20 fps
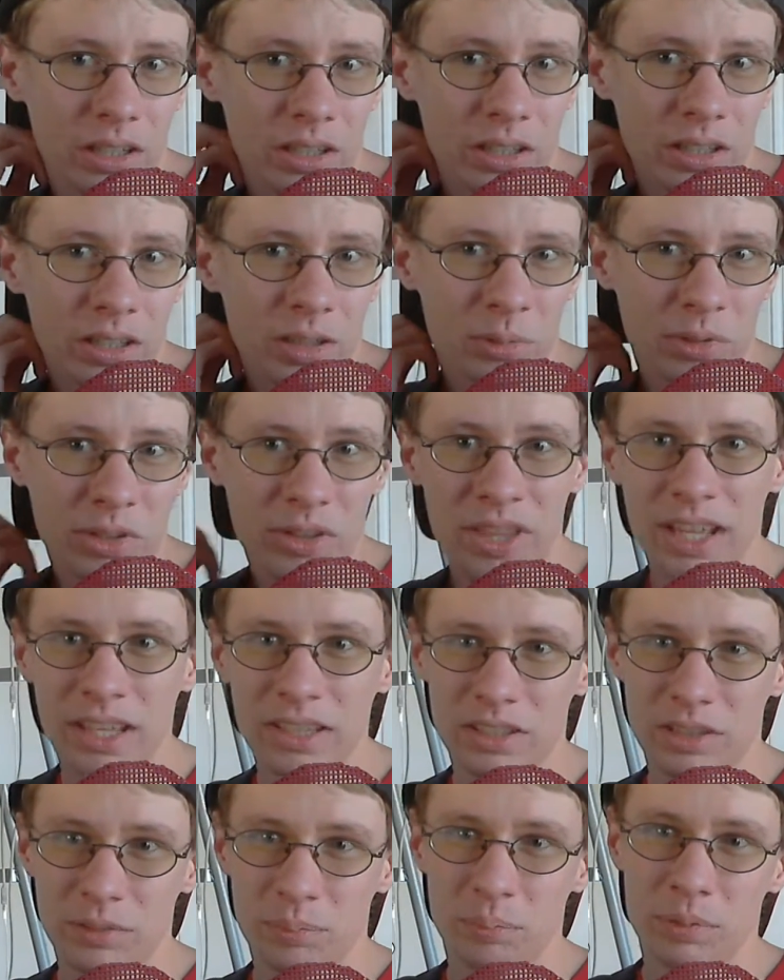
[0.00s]
Um, so
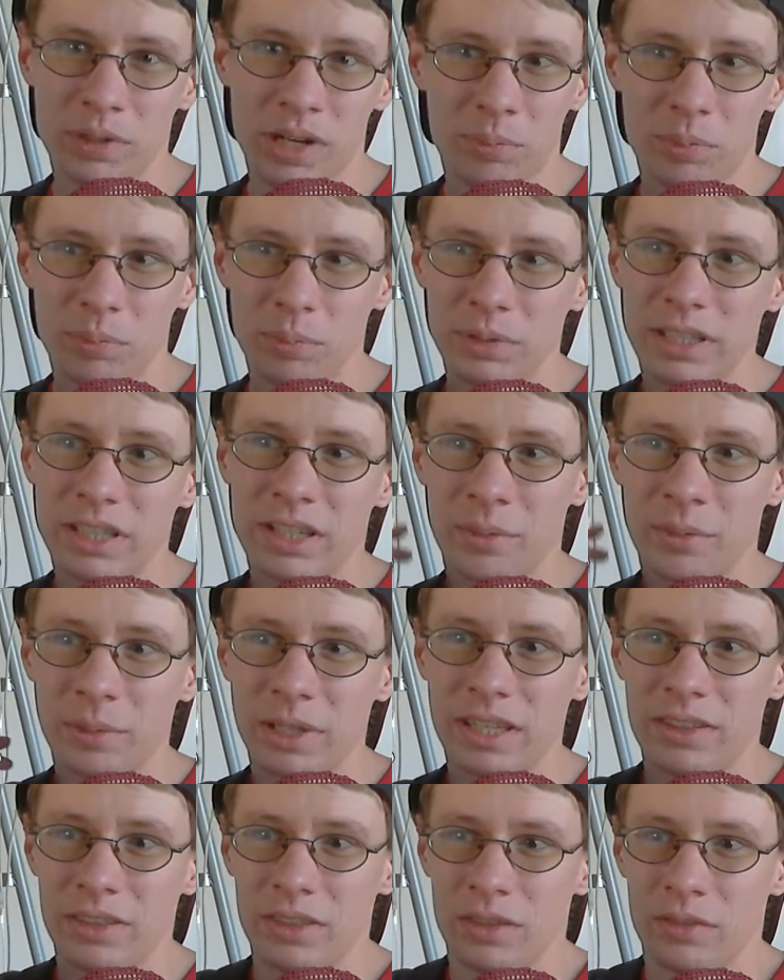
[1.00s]
that's probably
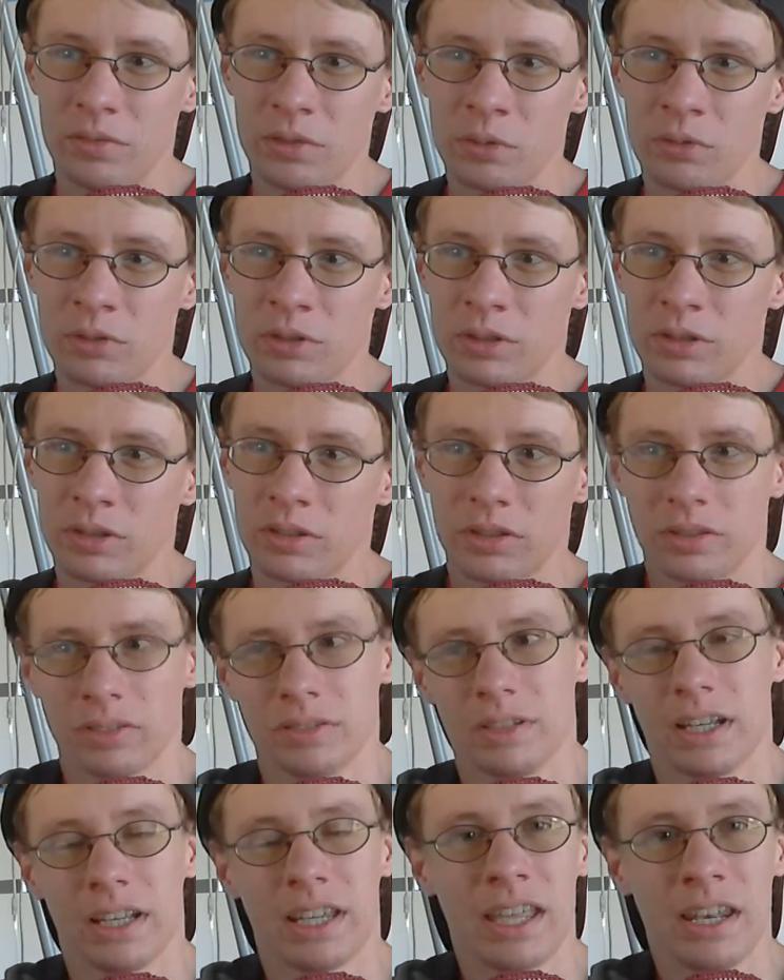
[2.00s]
coming in the future.
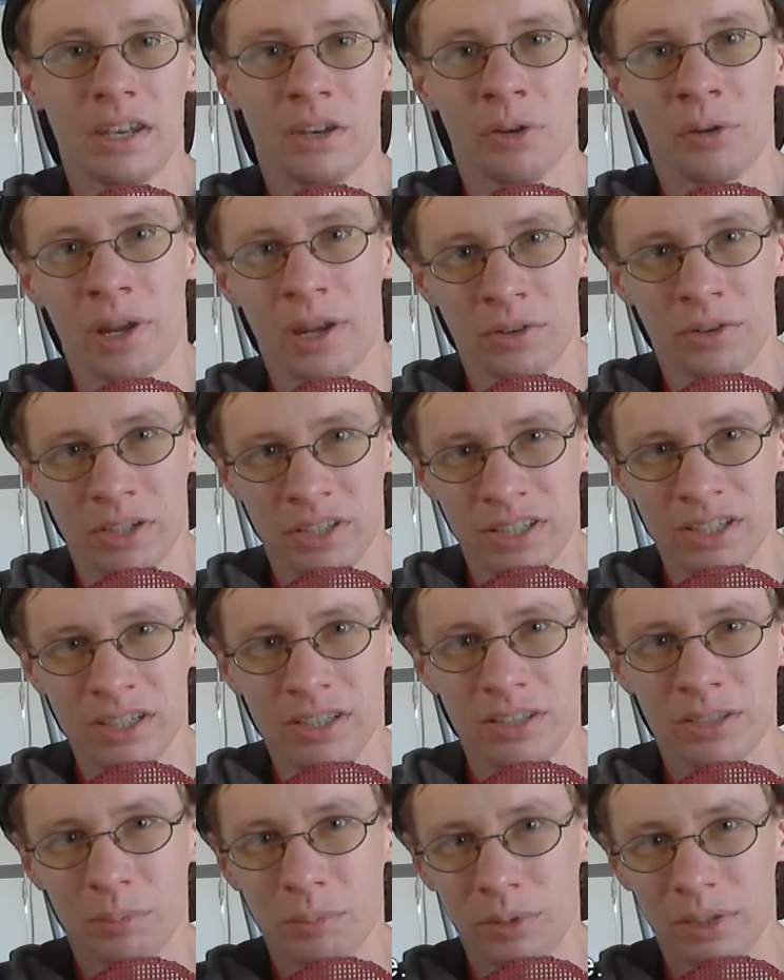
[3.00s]
Again, no
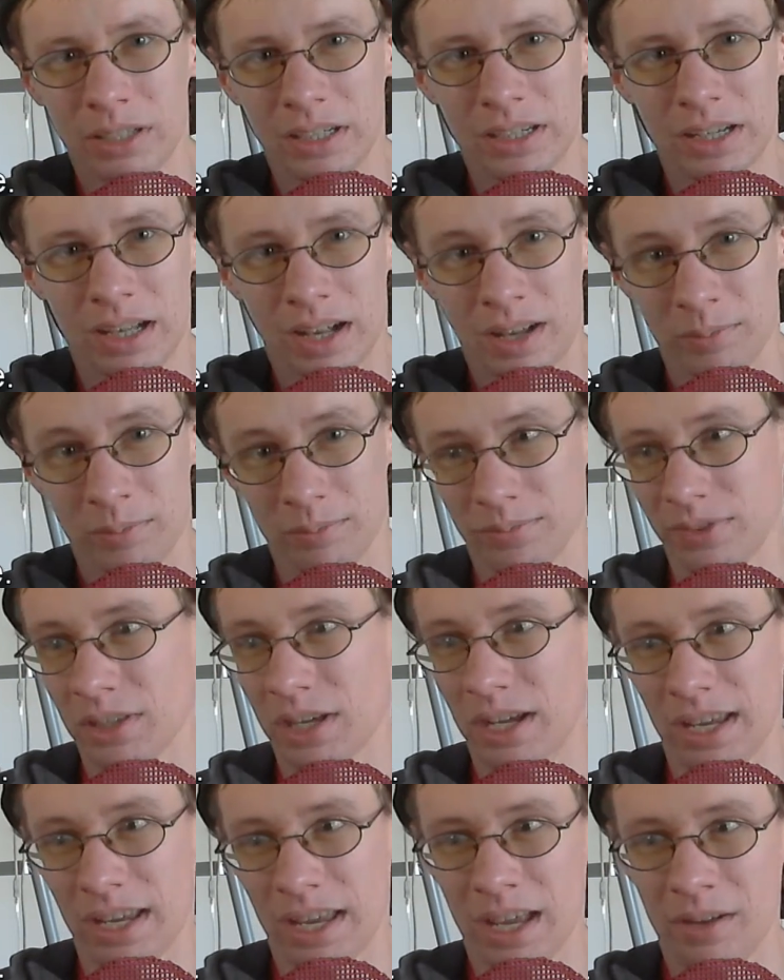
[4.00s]
guarantees, but I'm
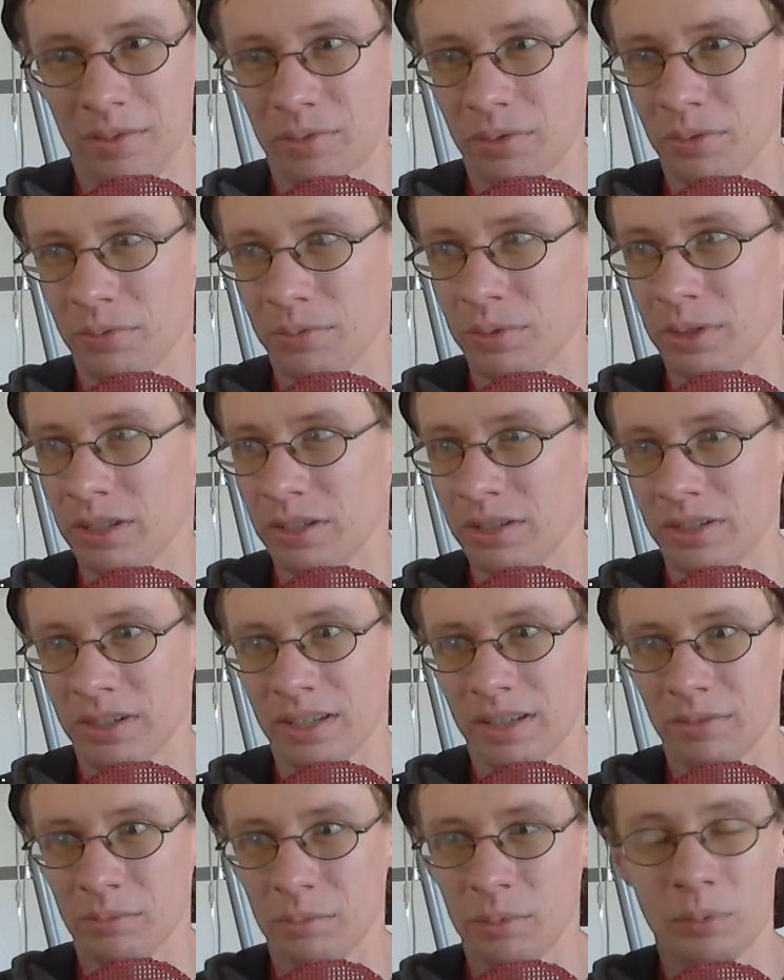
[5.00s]
I have the footage
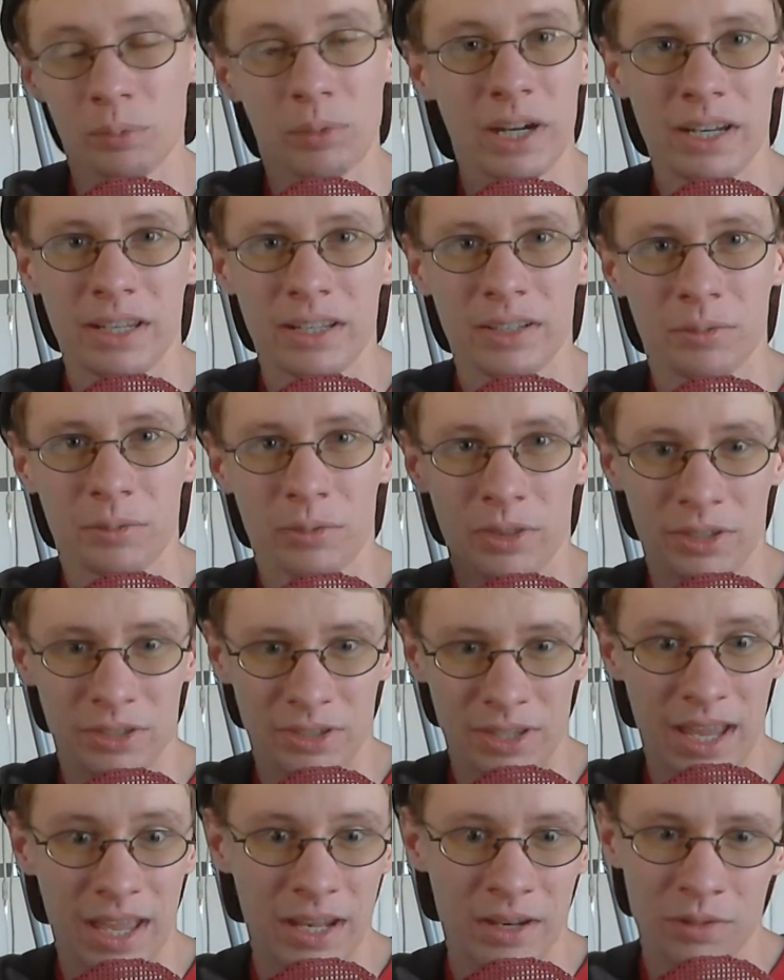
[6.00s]
and I've been waiting for this
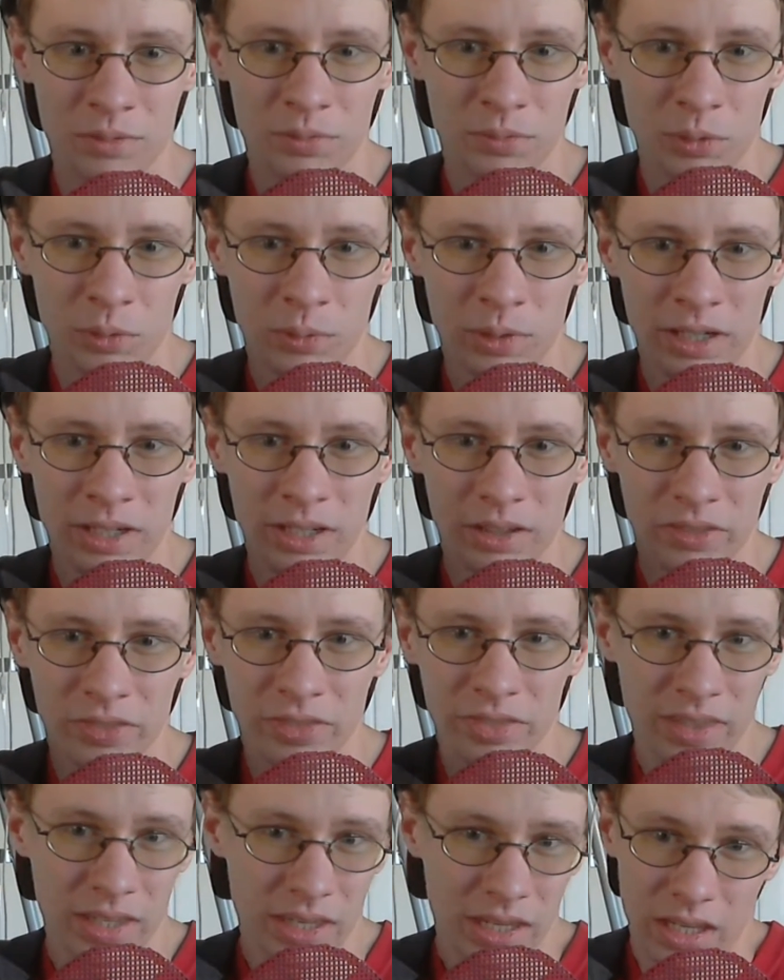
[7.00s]
to end for a while.
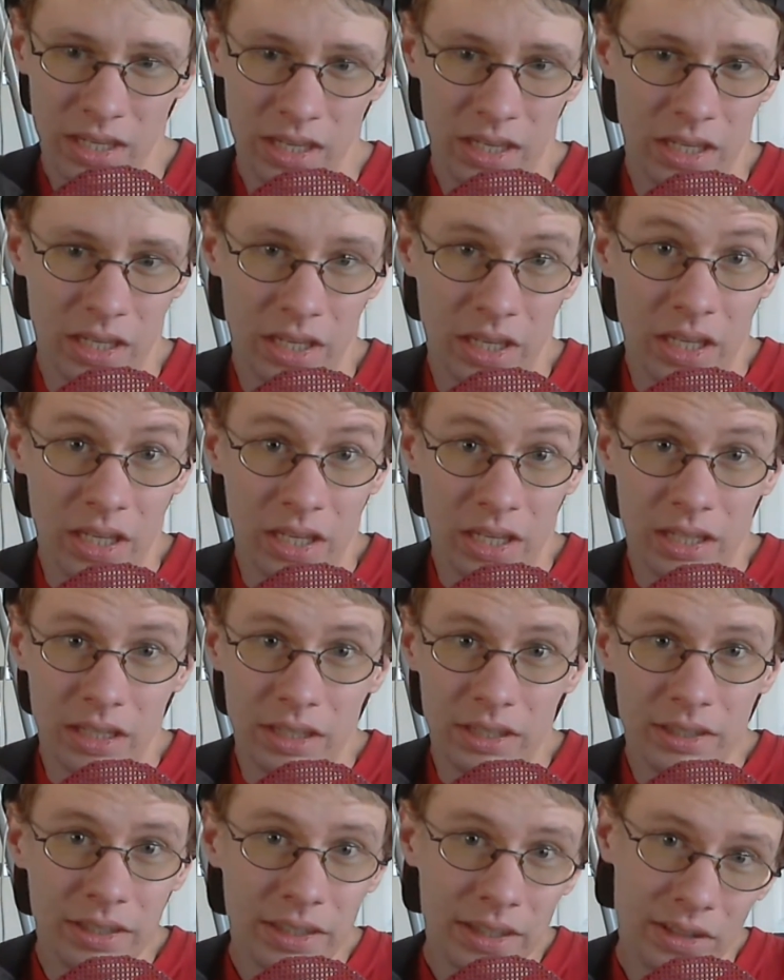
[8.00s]

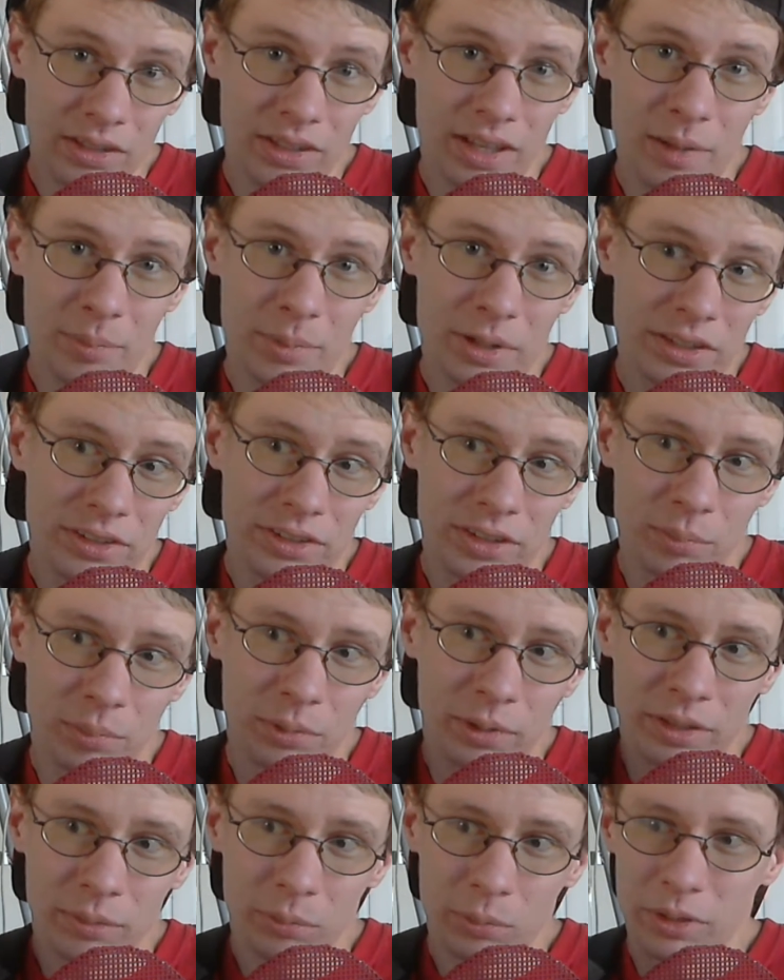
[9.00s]
It'll happen at some
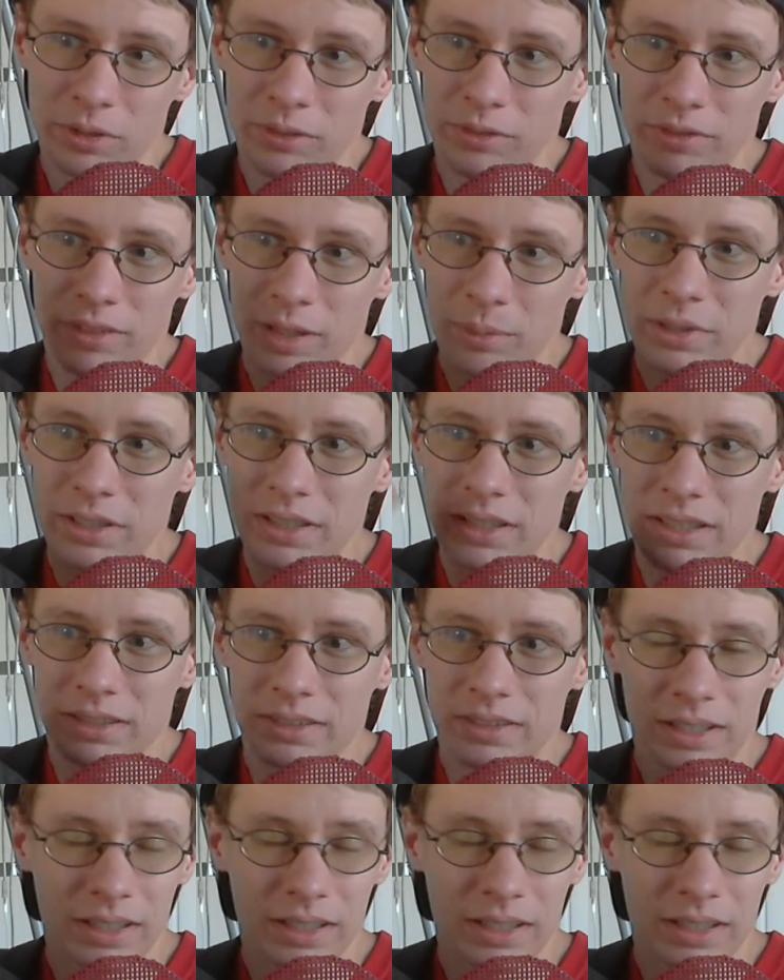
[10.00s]
point. Well, I mean, it.